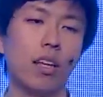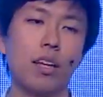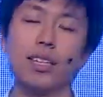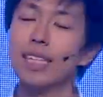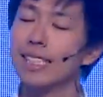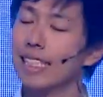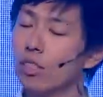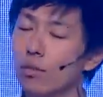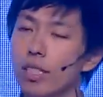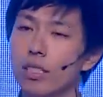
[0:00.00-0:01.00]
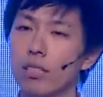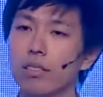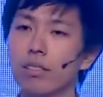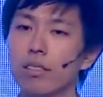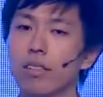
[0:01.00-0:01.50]
The situation
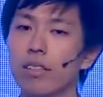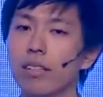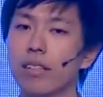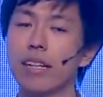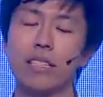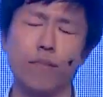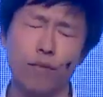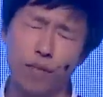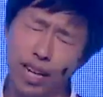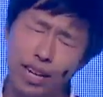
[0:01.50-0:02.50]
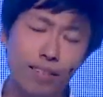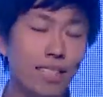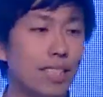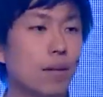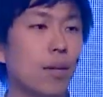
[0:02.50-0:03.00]
is very
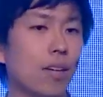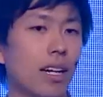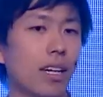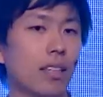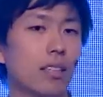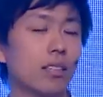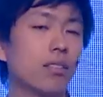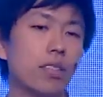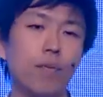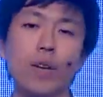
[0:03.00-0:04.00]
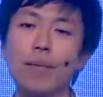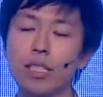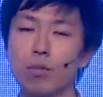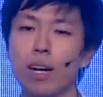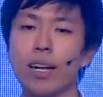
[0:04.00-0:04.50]
similar to the
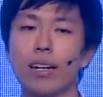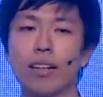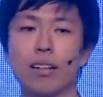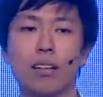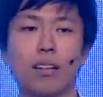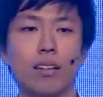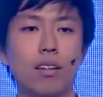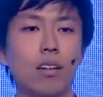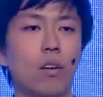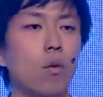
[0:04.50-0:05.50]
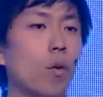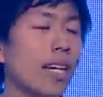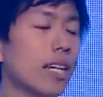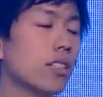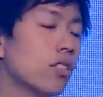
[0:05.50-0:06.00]
previous one. We
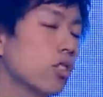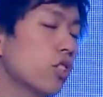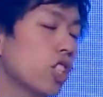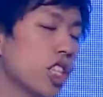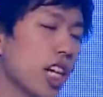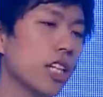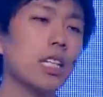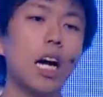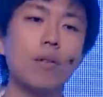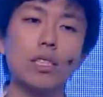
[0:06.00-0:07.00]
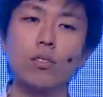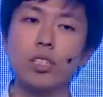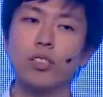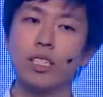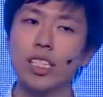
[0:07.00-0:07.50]
need to change our
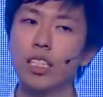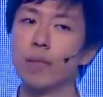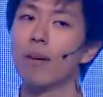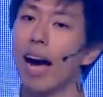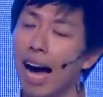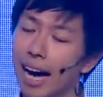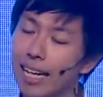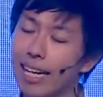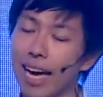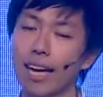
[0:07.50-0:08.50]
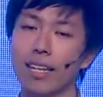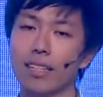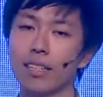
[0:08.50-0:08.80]
social system again